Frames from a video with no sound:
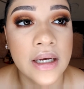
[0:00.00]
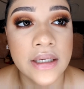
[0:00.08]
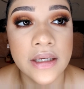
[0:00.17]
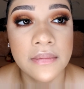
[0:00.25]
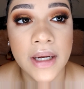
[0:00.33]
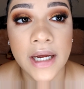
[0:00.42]
I
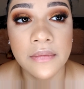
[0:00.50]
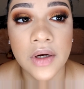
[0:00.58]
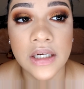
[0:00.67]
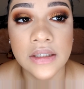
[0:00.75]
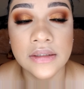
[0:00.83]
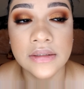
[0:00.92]
did my
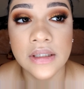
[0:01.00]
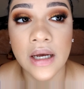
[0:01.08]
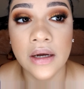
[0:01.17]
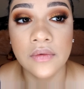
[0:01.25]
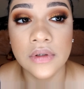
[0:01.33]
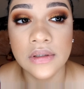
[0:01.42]
eyebrows.
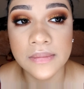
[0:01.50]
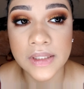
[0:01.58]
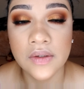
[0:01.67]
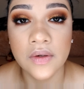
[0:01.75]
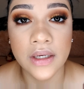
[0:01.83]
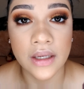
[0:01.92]
I will be
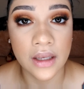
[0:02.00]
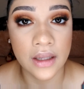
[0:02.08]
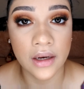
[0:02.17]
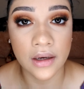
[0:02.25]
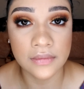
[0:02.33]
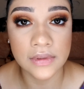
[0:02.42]
doing
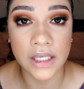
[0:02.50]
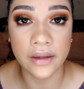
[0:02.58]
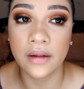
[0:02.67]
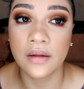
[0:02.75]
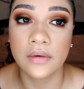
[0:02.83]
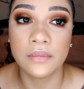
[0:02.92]
an
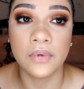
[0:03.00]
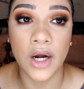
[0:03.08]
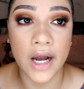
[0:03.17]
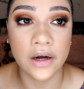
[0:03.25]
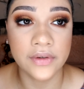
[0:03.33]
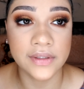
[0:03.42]
updated
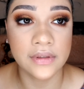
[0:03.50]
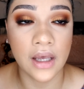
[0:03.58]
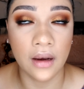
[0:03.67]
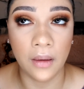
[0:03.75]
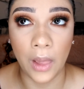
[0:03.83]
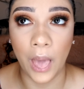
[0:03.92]
brow.
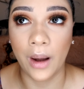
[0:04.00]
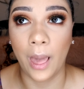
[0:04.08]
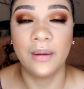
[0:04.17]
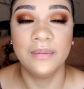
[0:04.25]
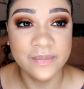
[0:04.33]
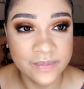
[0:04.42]

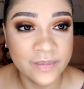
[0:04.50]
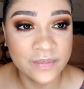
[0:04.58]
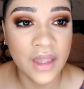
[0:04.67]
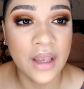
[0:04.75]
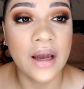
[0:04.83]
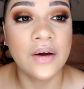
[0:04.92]

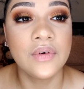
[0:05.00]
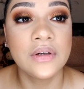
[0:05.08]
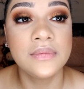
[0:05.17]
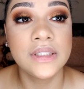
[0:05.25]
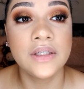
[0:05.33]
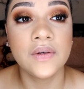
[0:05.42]
I
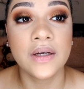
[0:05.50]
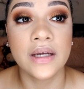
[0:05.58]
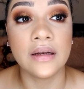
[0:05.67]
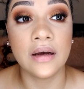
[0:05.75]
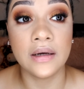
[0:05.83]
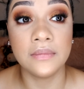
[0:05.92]
will be doing
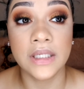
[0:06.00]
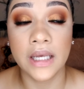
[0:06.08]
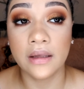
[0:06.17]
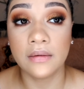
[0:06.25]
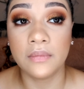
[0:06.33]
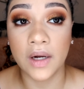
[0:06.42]
an
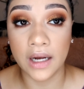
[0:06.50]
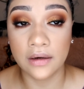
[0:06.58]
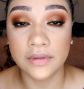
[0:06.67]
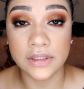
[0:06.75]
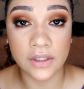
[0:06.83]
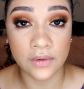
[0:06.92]
update brow.